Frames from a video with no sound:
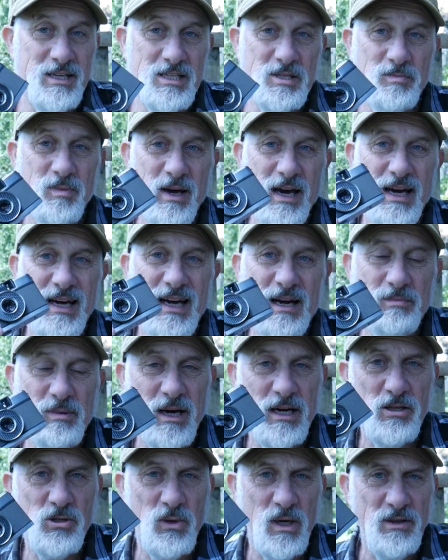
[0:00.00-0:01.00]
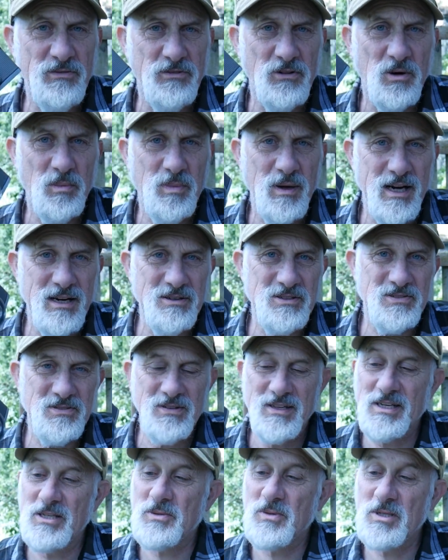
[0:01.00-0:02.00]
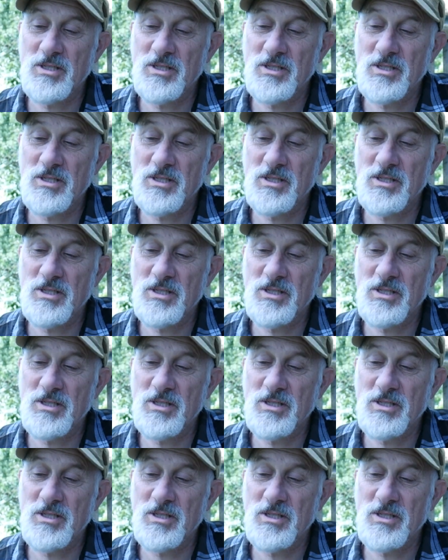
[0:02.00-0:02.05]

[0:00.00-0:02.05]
I paid £24 for this,